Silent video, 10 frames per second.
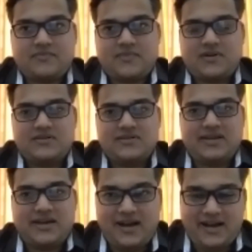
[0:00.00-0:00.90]

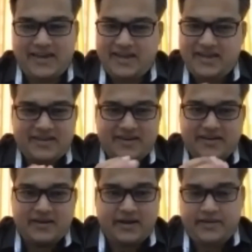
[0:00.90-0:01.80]
See, I
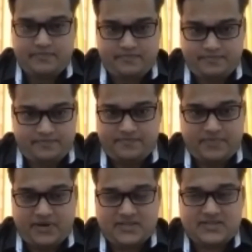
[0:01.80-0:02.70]

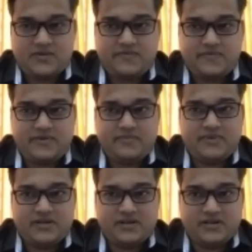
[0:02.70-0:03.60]
passed out from
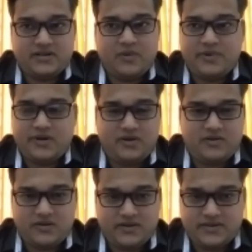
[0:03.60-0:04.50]
government law
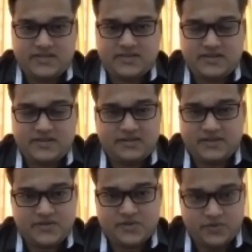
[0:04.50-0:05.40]
college,
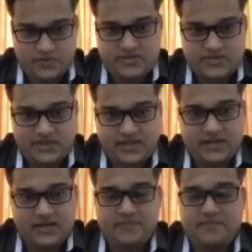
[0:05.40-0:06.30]
Thrissur. It's in
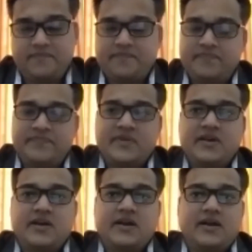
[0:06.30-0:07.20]
Kerala.
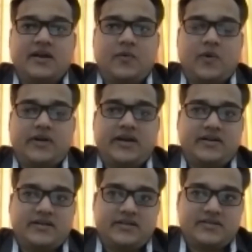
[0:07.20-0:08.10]
what I
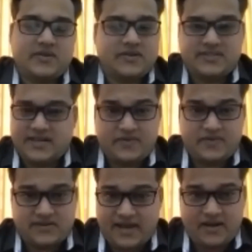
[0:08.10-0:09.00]
understood, see, I was a
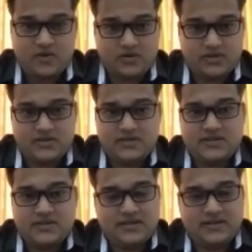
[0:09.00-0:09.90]
rank holder
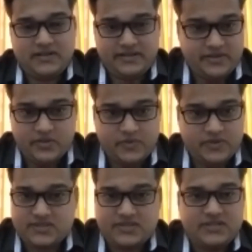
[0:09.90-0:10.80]
in the
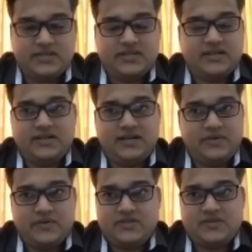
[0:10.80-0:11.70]
university. I
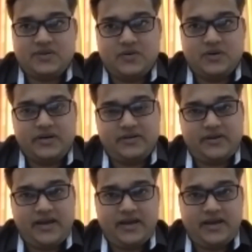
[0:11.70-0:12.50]
was holding a rank in